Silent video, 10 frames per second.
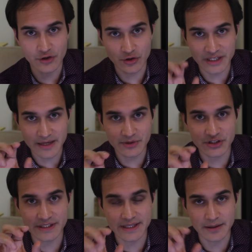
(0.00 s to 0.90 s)
those
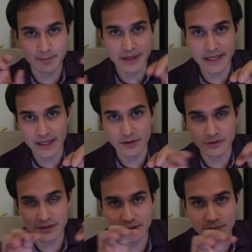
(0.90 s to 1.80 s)
images that appear,
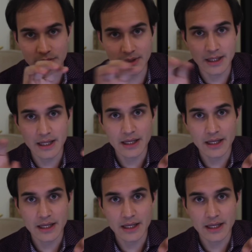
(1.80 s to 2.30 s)
those little,